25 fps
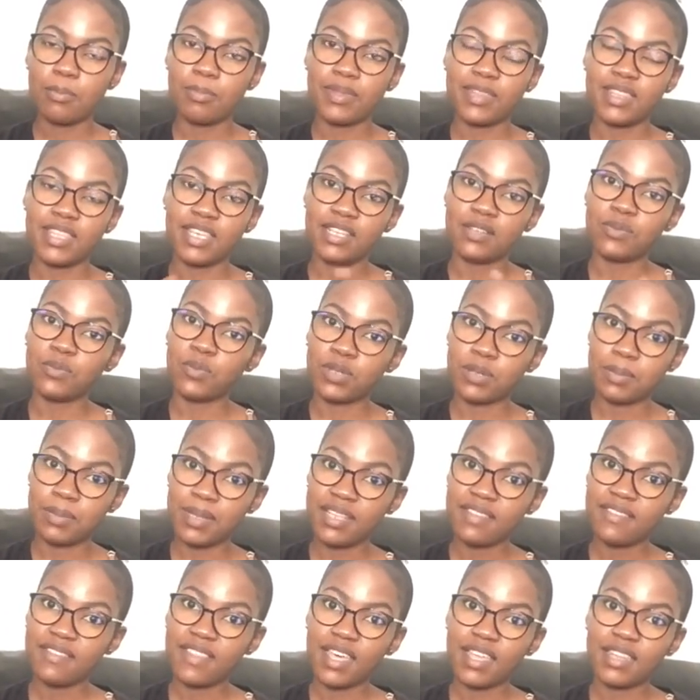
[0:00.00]
But they didn't want to
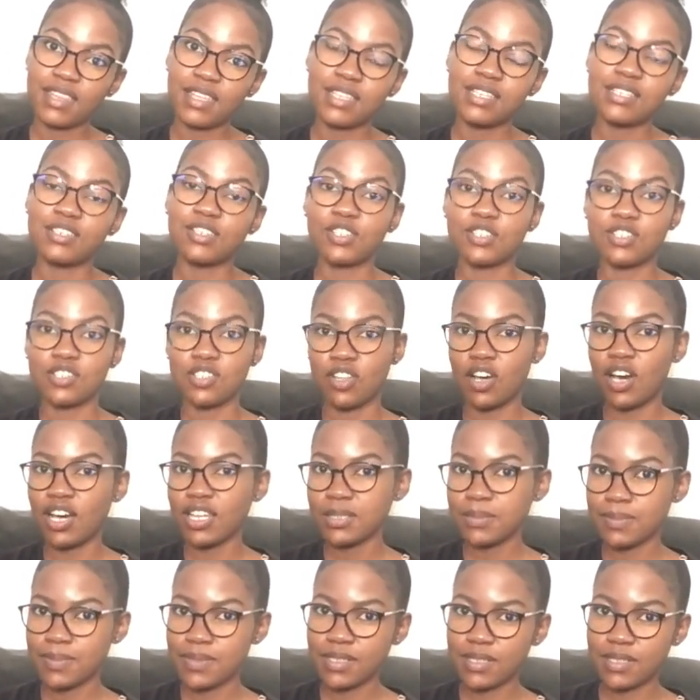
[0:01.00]
believe that. They took her to the
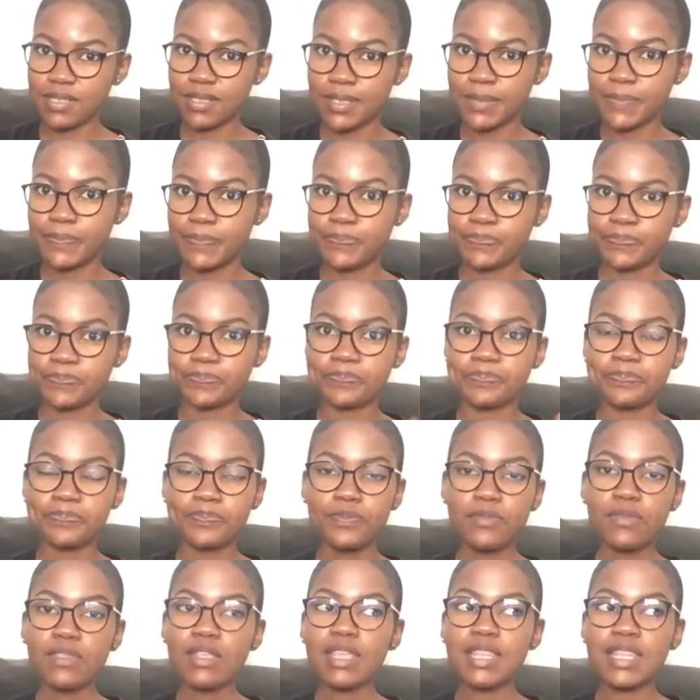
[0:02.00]
hospital.
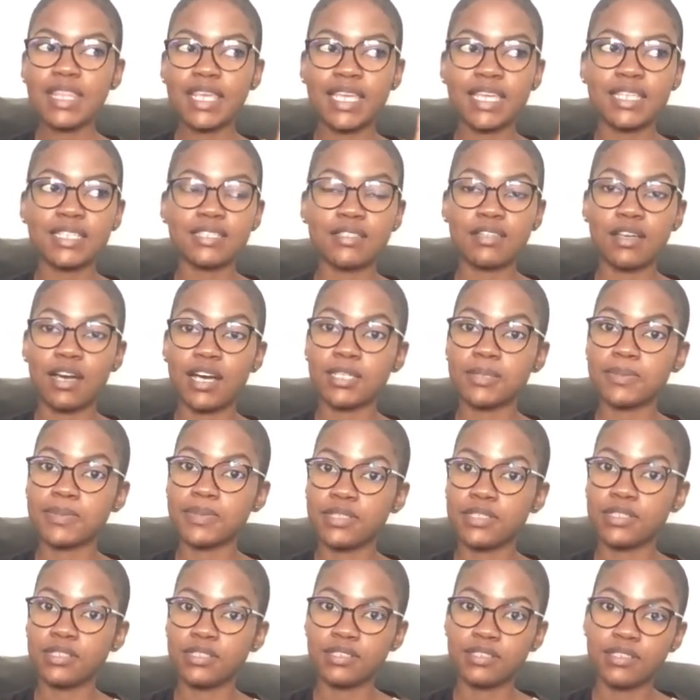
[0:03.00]
They get to the
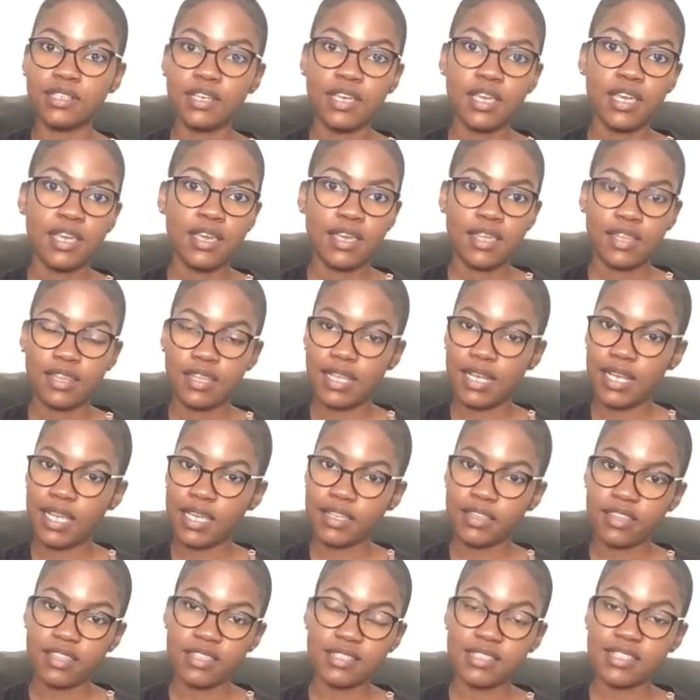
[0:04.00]
hospital. They're
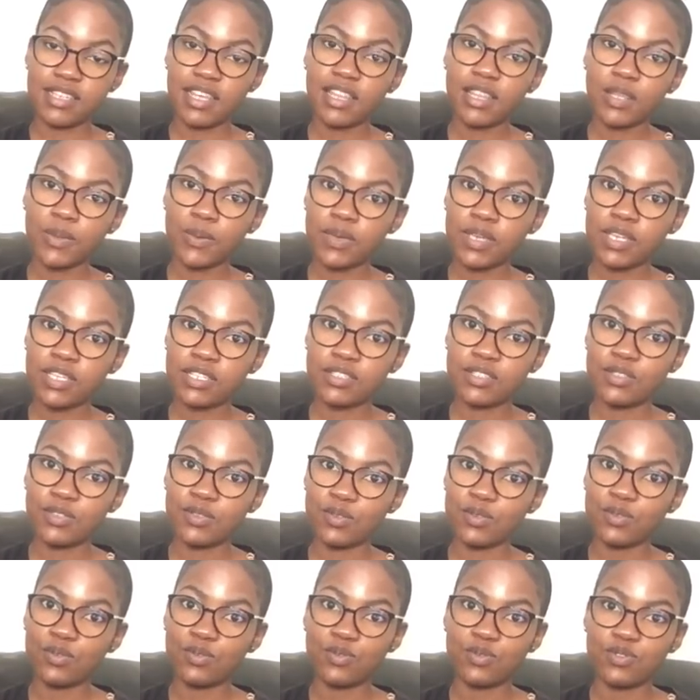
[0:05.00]
like, there's nothing we can
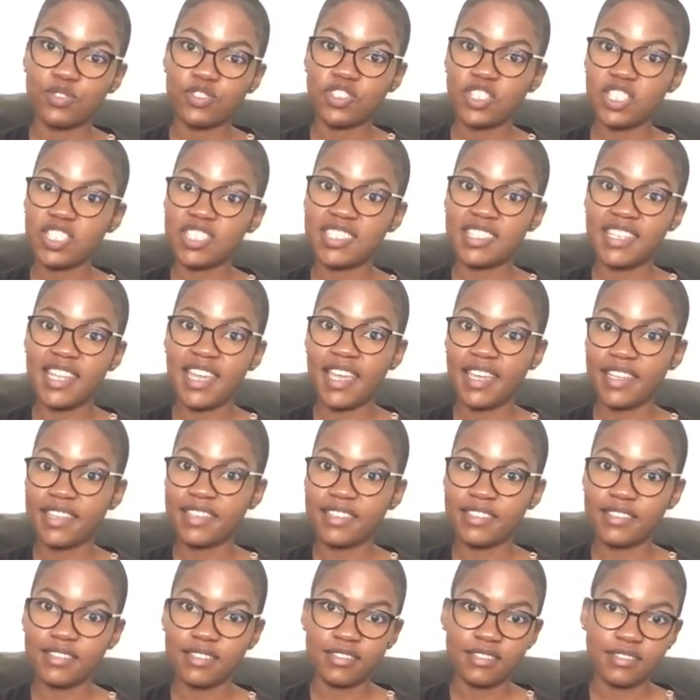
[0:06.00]
do. She's
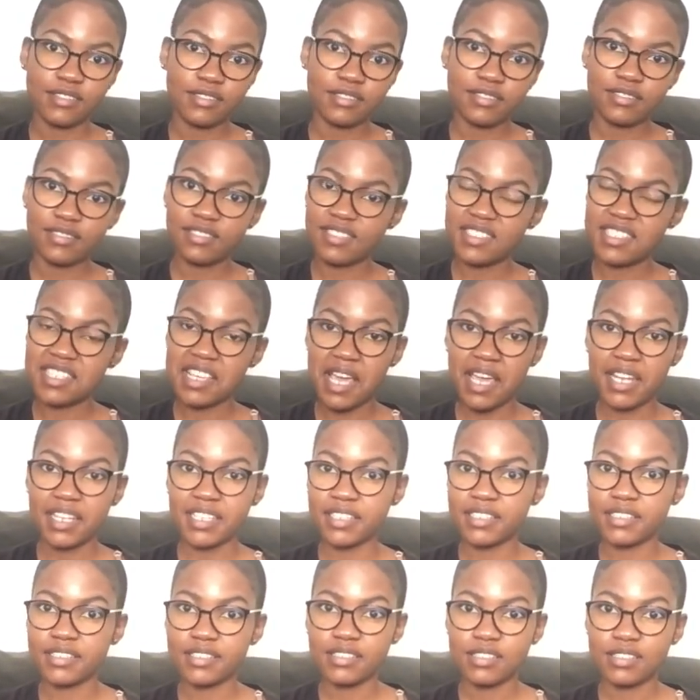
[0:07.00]
dead.
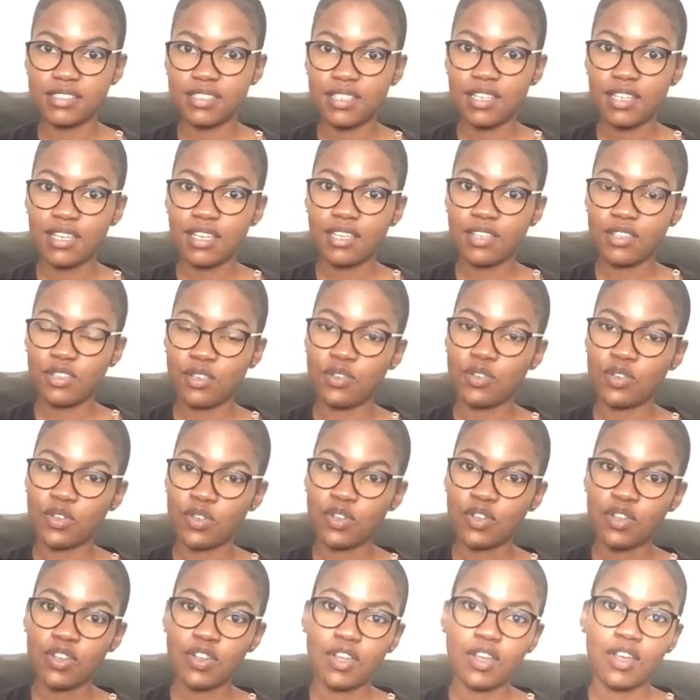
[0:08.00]
Done. You
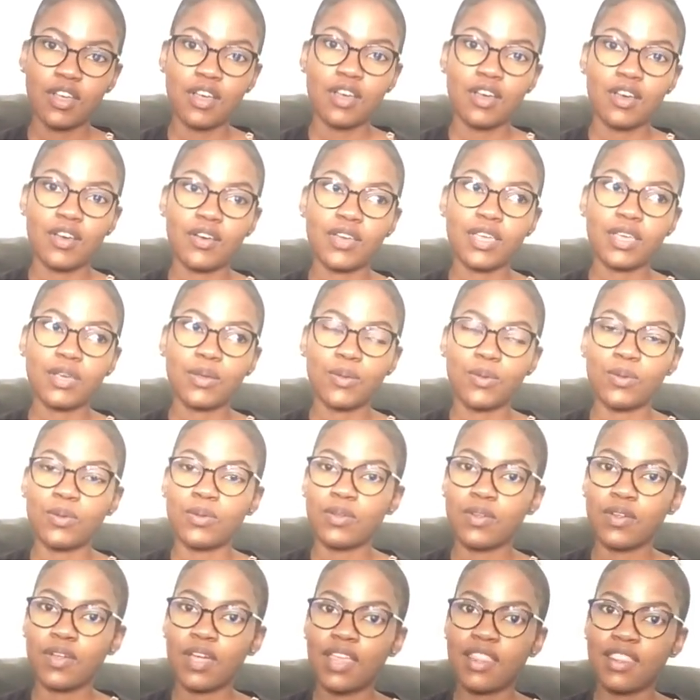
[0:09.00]
know? Okay, cool.